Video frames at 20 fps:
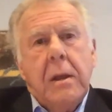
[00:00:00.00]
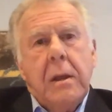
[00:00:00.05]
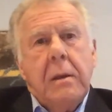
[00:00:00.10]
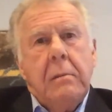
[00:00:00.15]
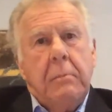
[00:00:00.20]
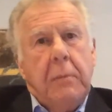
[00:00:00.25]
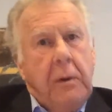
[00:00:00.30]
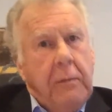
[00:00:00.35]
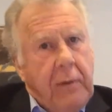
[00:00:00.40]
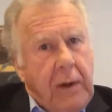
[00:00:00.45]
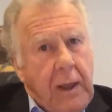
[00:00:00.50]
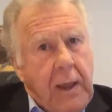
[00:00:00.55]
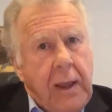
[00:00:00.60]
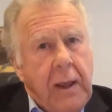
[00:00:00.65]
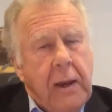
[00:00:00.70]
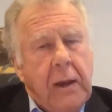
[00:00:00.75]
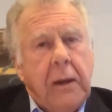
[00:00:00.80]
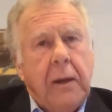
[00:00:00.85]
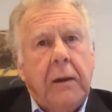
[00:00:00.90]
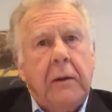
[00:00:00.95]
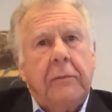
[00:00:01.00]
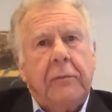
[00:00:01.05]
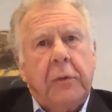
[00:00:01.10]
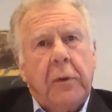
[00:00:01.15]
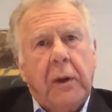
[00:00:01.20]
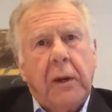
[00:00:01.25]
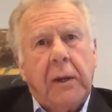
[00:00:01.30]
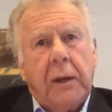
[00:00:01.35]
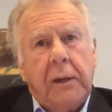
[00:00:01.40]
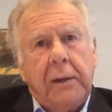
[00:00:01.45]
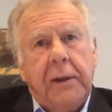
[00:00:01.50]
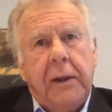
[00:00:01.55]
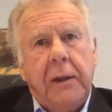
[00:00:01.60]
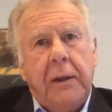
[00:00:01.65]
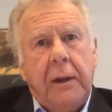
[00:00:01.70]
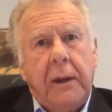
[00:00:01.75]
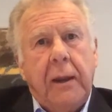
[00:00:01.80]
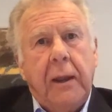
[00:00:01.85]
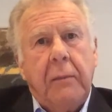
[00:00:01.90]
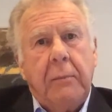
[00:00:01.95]
Moving ahead here before I
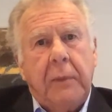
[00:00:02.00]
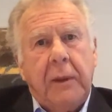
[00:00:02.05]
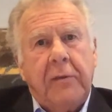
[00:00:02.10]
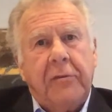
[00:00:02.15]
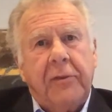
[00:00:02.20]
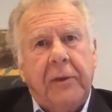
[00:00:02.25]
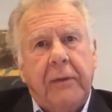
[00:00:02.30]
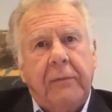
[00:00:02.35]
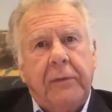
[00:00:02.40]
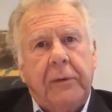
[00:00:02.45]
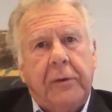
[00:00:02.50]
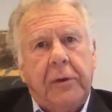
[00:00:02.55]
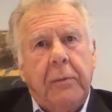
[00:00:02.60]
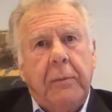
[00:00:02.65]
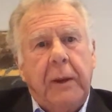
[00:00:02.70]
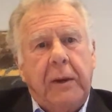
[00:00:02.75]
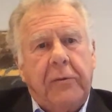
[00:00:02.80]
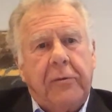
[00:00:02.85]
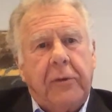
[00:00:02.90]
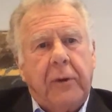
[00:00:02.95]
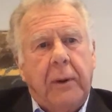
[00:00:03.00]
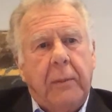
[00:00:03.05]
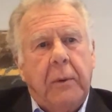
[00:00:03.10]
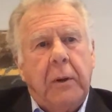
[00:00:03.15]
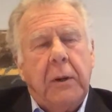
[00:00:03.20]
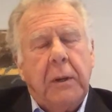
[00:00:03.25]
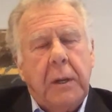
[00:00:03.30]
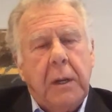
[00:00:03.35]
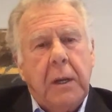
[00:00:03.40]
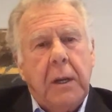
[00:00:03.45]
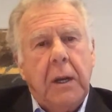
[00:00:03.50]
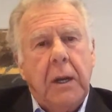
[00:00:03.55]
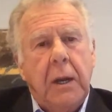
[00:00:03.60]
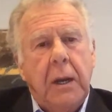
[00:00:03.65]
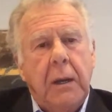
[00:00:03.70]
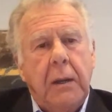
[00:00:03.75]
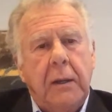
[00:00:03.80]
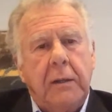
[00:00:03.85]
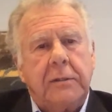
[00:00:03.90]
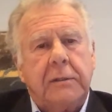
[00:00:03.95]
continue to get myself in too much trouble,
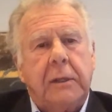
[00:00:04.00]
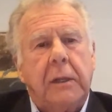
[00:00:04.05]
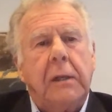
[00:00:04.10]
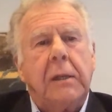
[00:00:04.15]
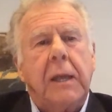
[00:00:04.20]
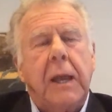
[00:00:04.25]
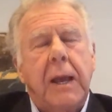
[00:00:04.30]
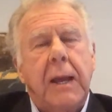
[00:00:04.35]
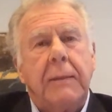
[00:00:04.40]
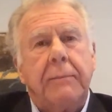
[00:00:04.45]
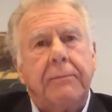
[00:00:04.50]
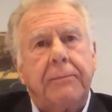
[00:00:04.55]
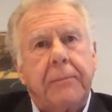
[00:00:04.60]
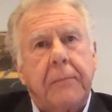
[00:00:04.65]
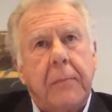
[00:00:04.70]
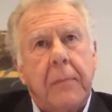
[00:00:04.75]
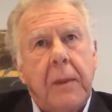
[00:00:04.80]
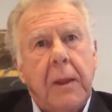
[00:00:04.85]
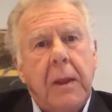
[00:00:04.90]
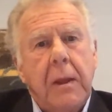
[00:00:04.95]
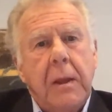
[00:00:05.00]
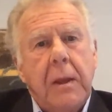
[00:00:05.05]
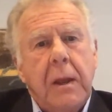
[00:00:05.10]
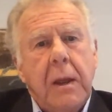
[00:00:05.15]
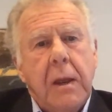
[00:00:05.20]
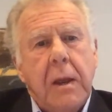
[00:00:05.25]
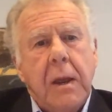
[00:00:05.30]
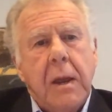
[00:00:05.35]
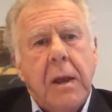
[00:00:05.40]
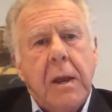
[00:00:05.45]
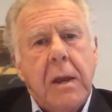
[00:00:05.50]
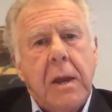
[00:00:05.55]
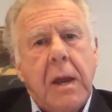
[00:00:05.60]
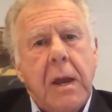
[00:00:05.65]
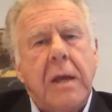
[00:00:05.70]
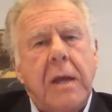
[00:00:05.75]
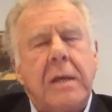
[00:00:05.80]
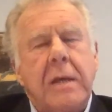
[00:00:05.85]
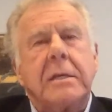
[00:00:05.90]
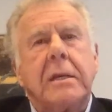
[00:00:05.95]
let's look at
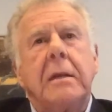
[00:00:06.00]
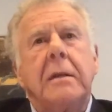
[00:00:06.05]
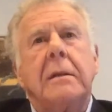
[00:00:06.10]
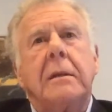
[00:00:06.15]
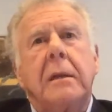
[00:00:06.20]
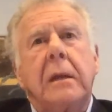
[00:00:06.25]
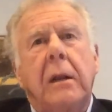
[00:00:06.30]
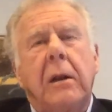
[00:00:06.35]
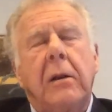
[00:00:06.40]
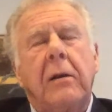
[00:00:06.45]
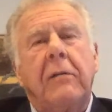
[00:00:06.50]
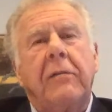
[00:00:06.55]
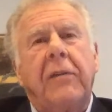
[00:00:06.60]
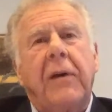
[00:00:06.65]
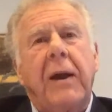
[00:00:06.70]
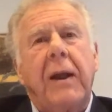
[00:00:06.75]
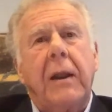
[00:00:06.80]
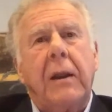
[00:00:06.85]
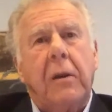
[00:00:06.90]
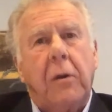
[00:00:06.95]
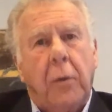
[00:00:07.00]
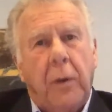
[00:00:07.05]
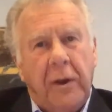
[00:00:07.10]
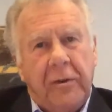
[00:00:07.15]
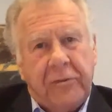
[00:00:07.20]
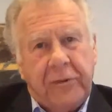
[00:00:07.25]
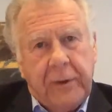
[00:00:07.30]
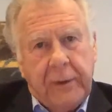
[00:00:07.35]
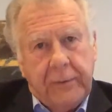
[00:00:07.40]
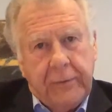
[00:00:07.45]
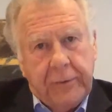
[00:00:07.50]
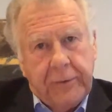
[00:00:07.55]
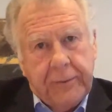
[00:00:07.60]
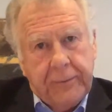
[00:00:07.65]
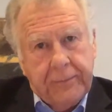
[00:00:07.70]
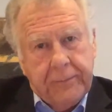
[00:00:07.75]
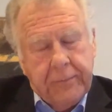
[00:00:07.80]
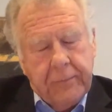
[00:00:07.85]
asking clarifying questions.